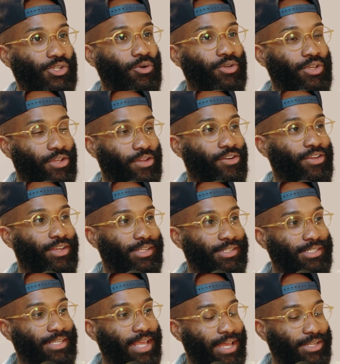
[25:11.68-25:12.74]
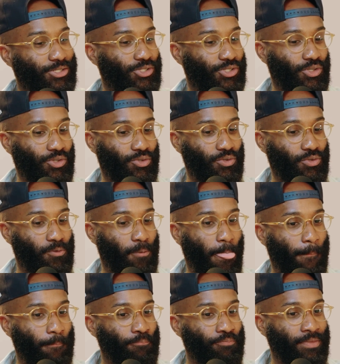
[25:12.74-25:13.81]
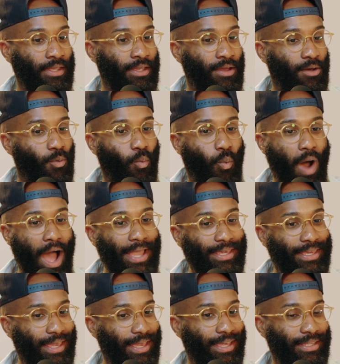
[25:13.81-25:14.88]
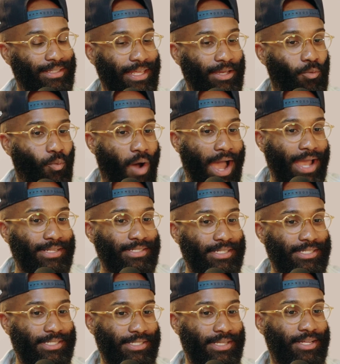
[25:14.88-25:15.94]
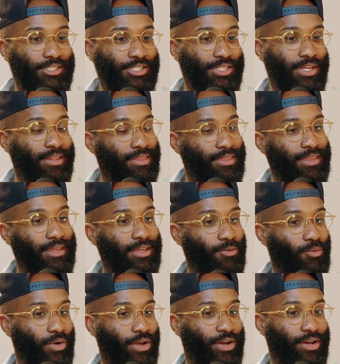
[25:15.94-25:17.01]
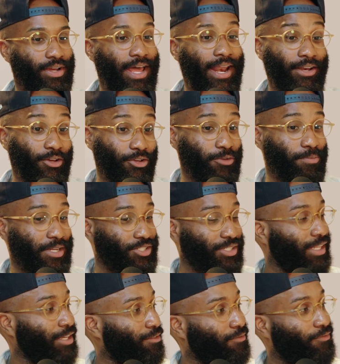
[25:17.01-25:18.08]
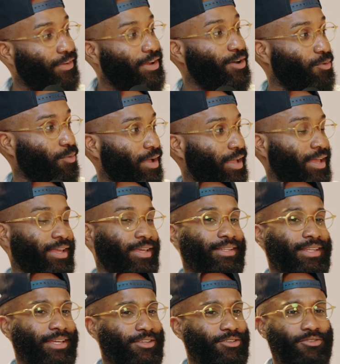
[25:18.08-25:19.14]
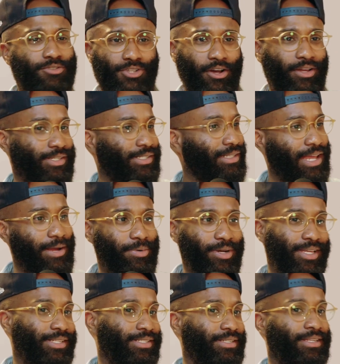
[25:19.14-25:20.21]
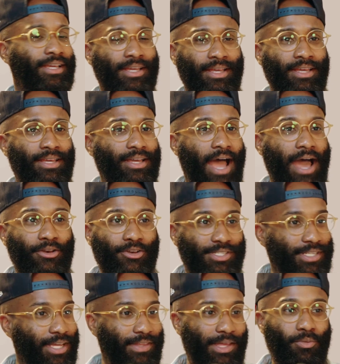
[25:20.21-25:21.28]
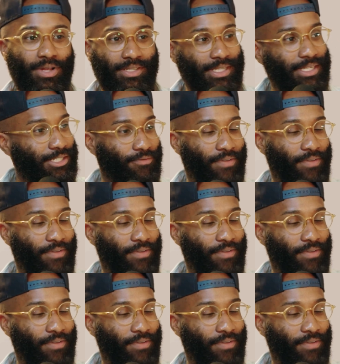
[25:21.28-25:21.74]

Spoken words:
so curious as to why is it such a thing where, and I know you mentioned like Vera Wang and like you're talking to celebrities, and I understand they want things